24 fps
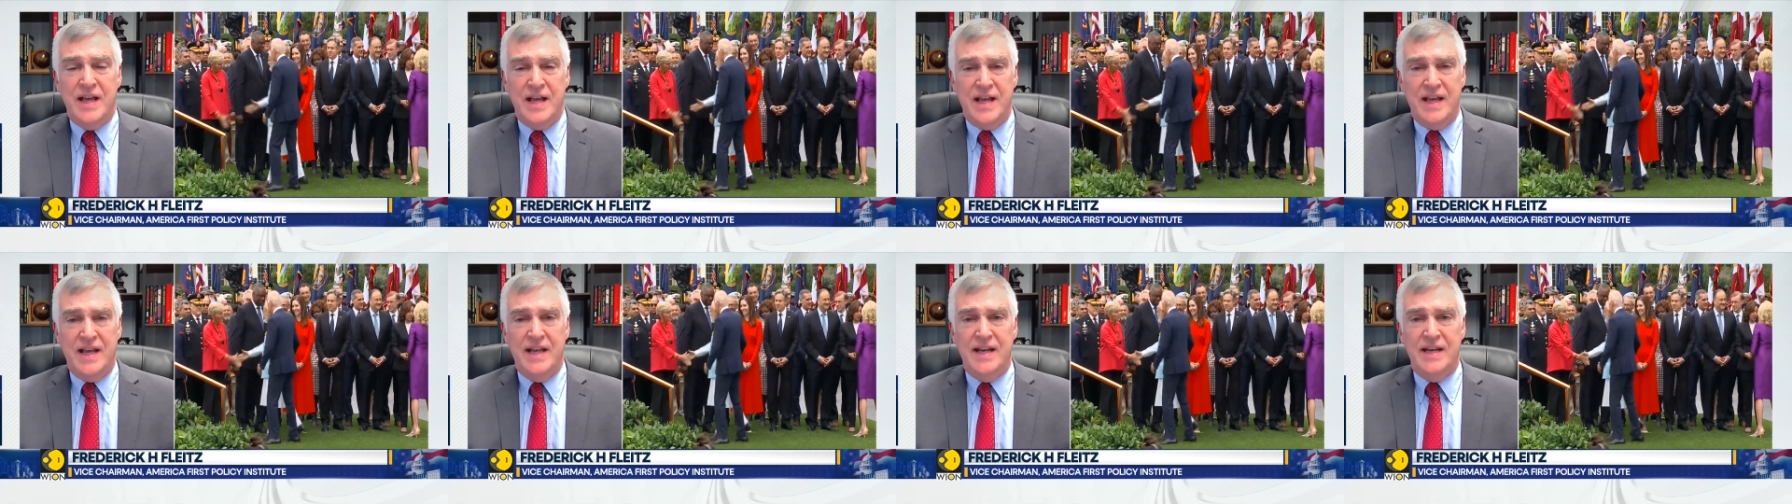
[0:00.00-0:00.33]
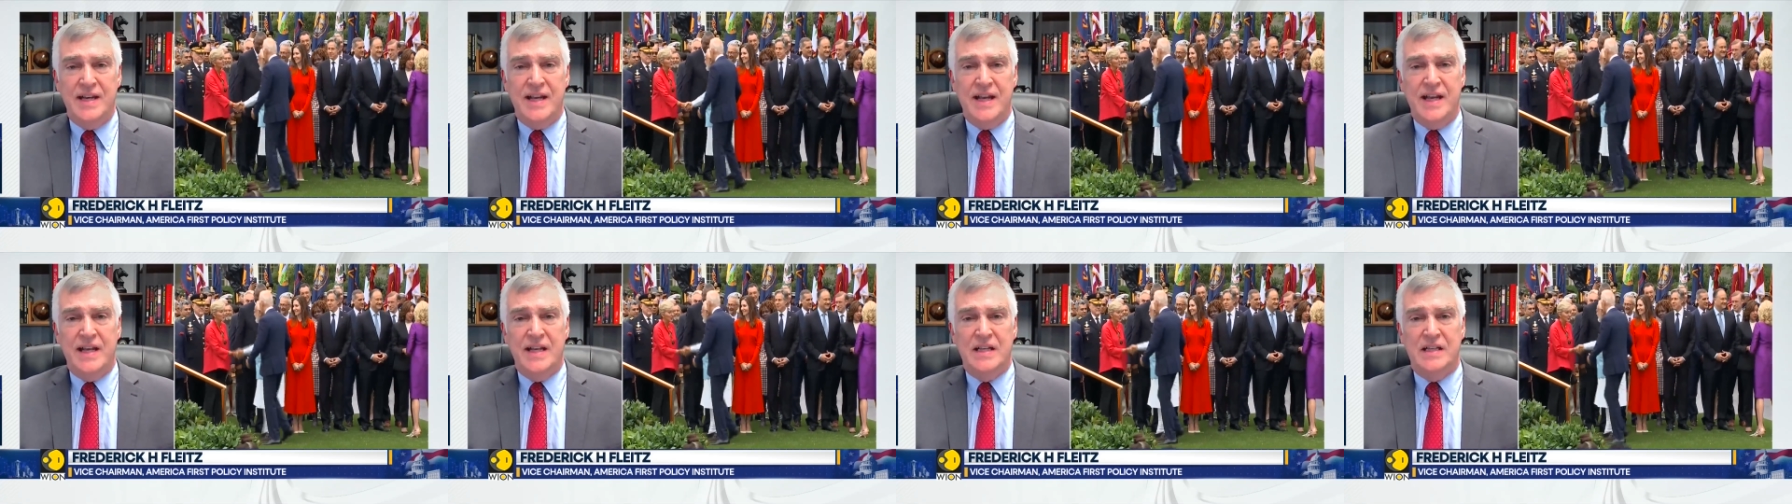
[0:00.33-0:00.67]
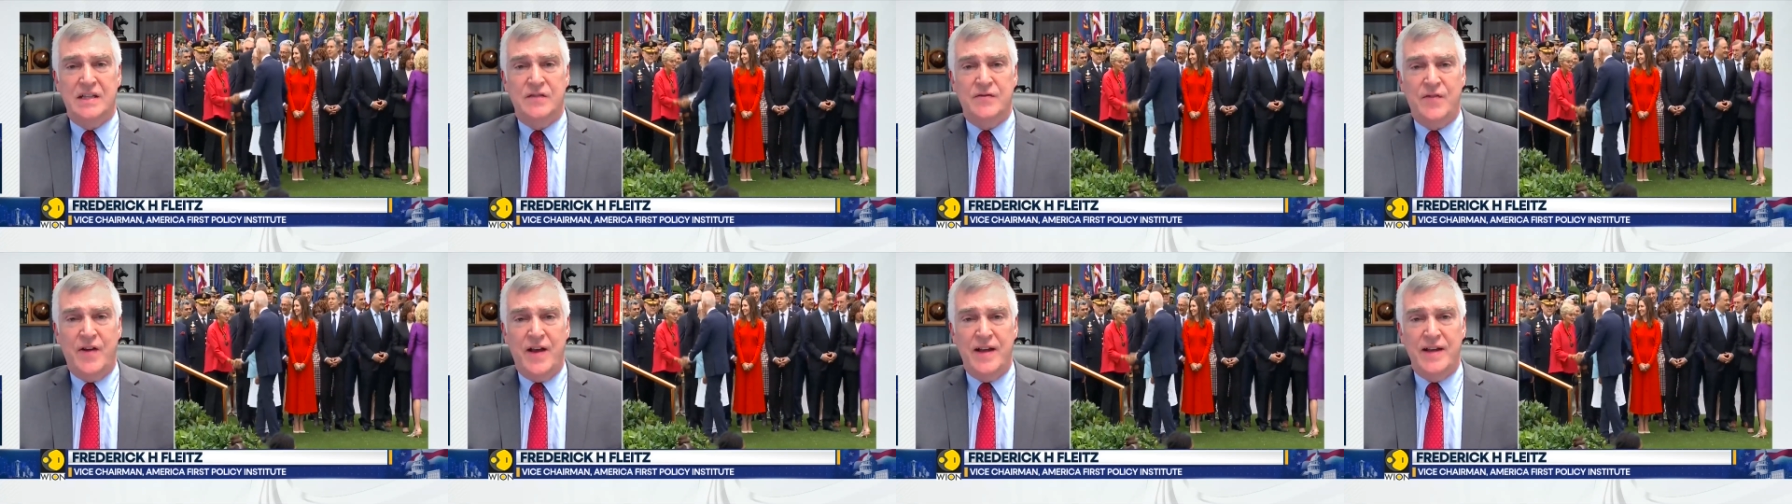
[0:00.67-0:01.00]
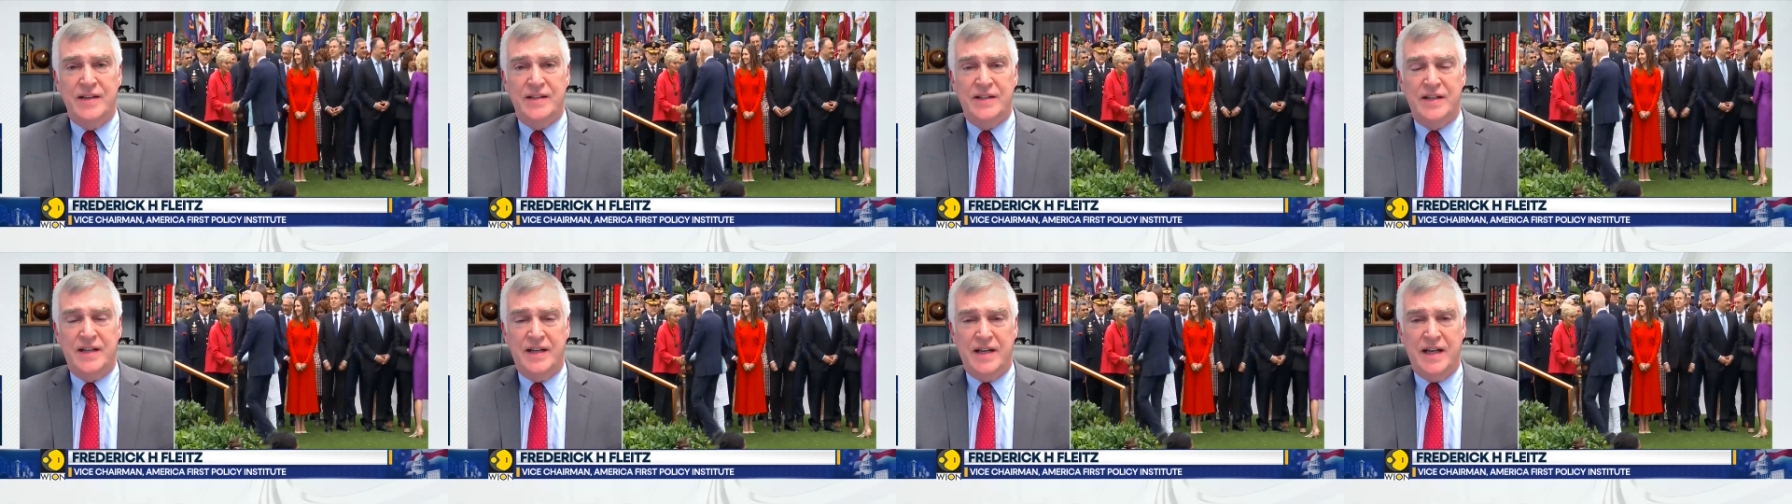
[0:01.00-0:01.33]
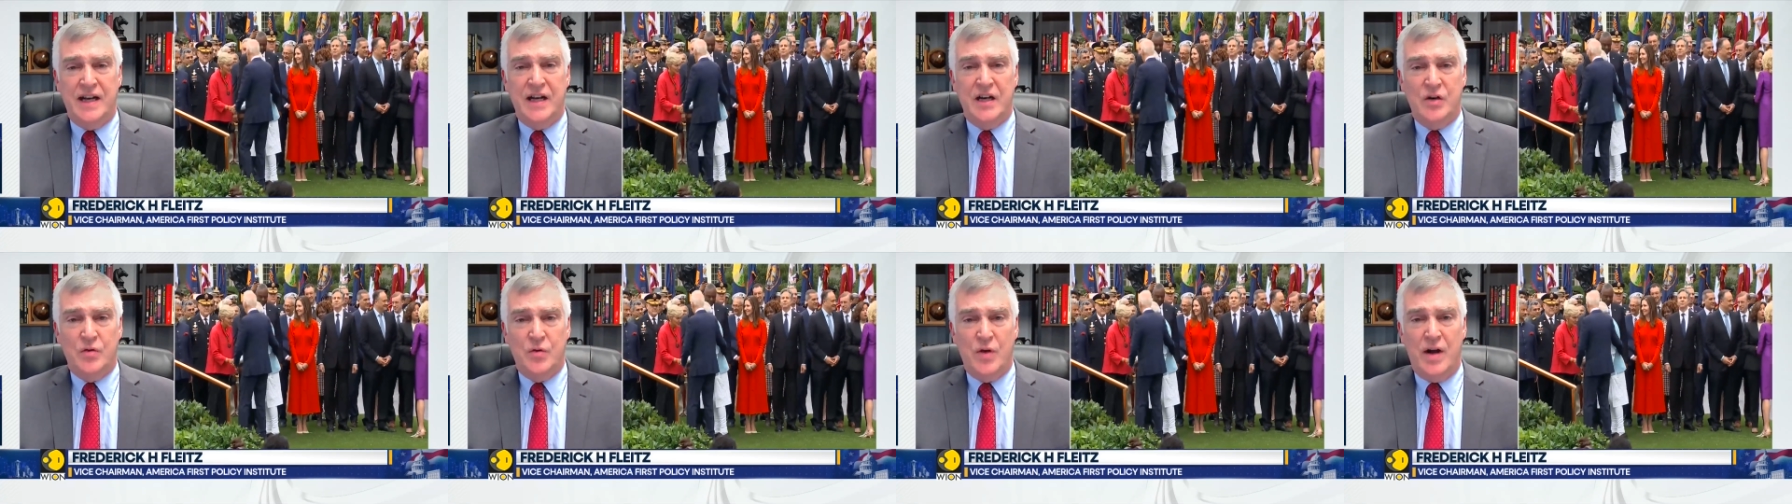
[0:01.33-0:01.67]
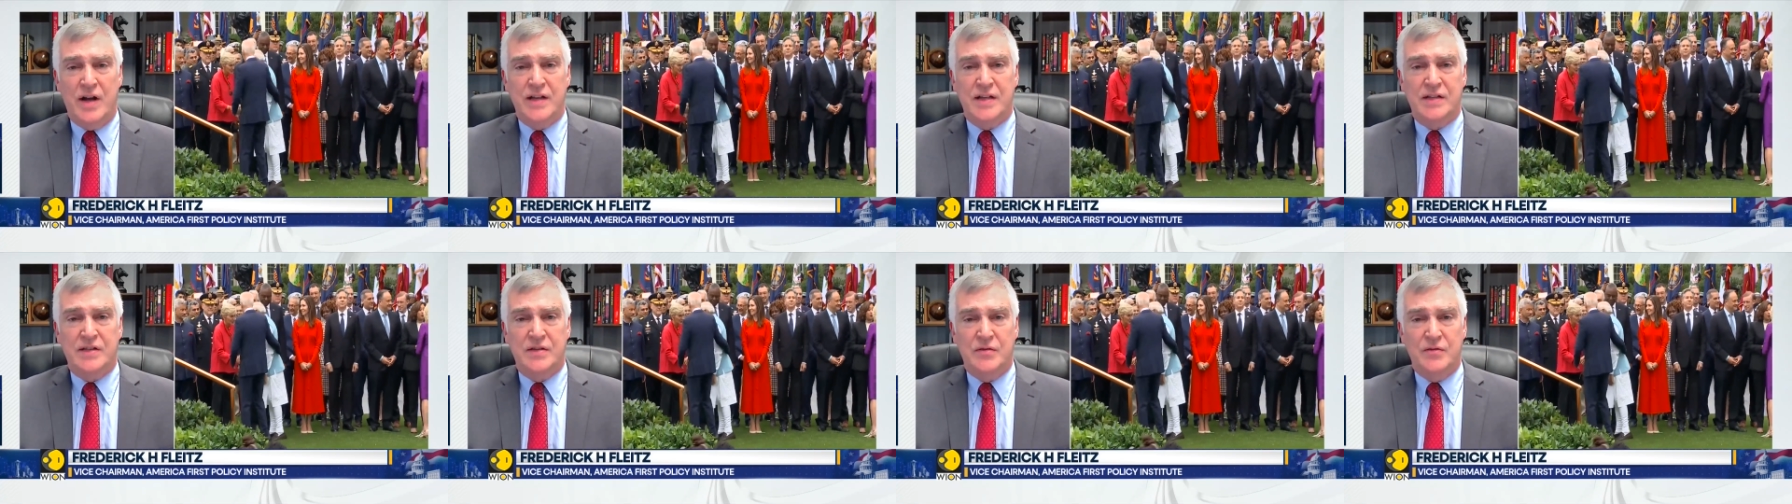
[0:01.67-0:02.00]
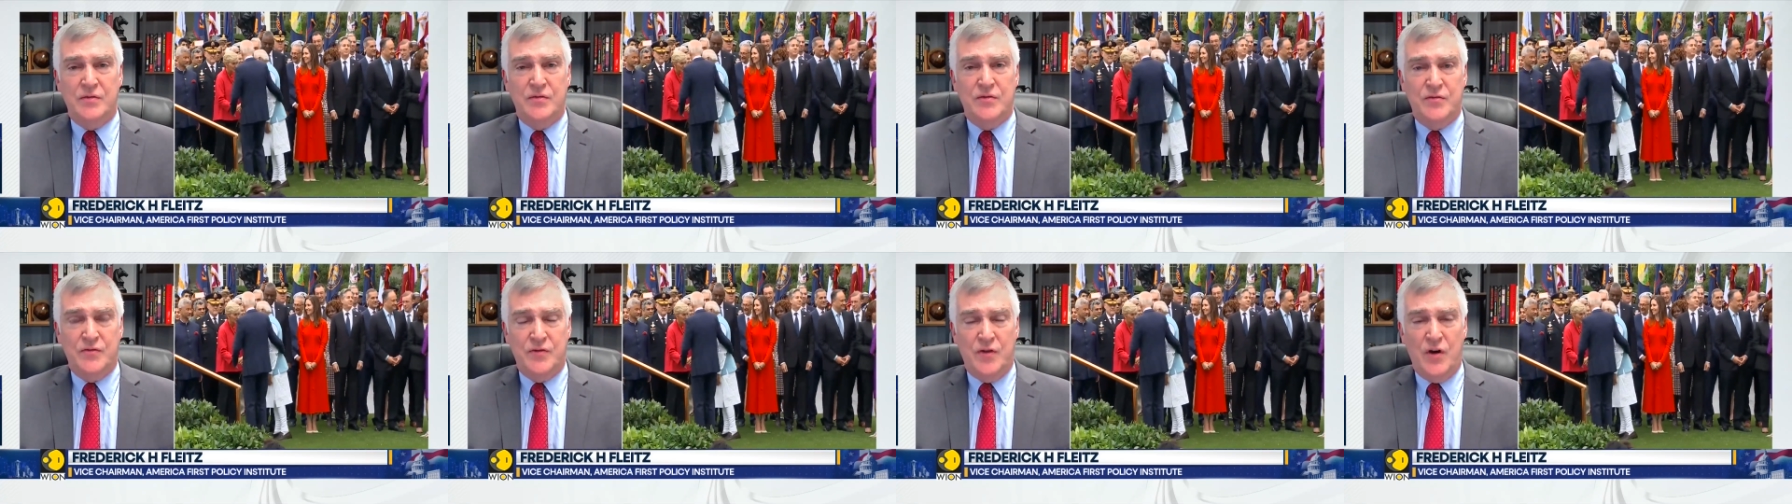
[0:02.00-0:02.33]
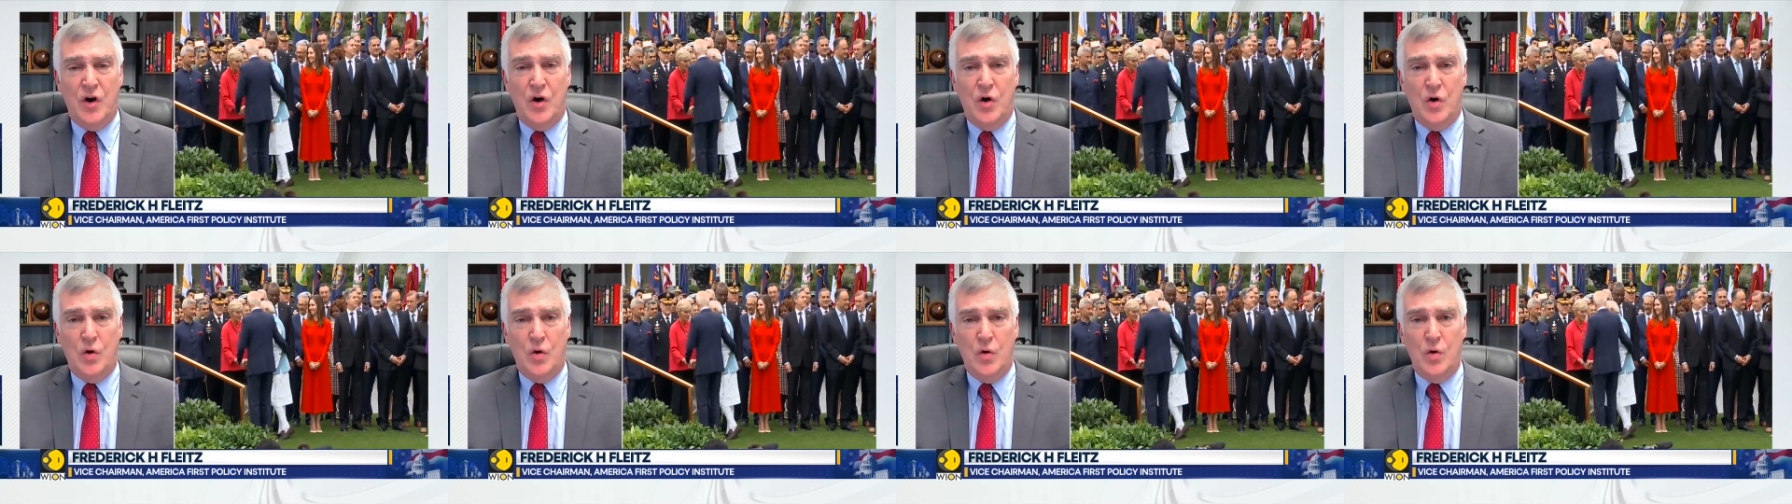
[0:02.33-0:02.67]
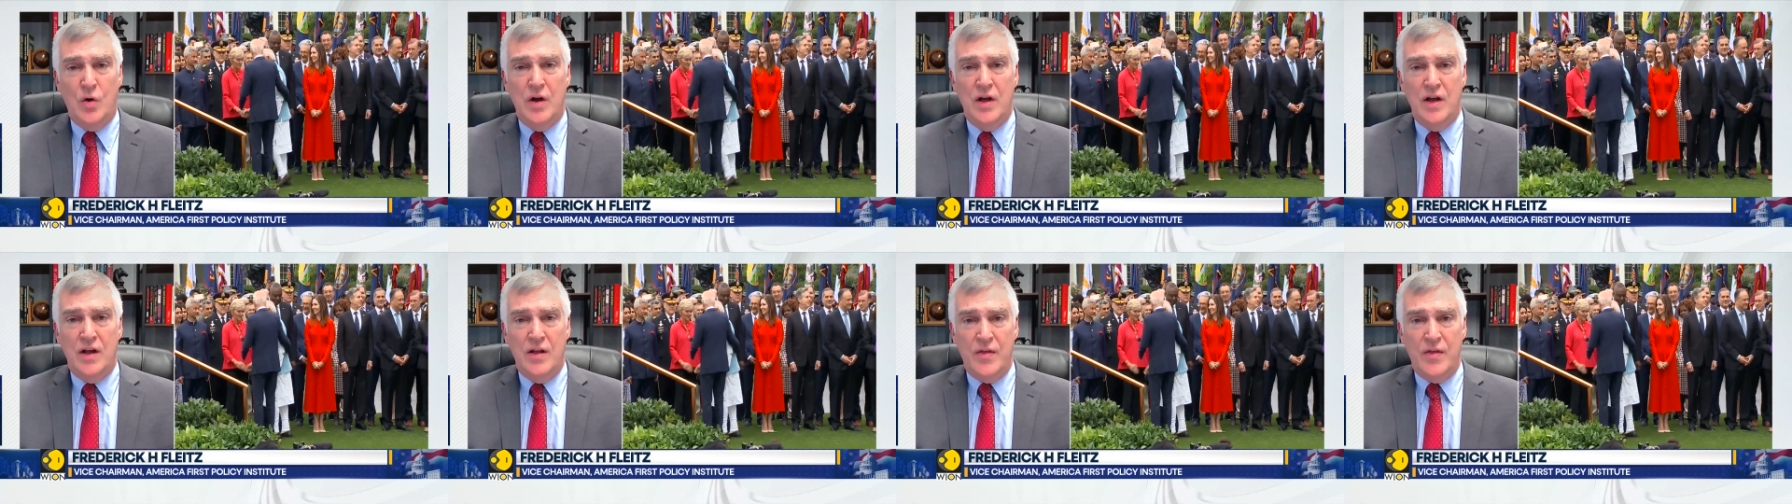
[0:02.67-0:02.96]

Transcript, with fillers: India is facing an aggressive foe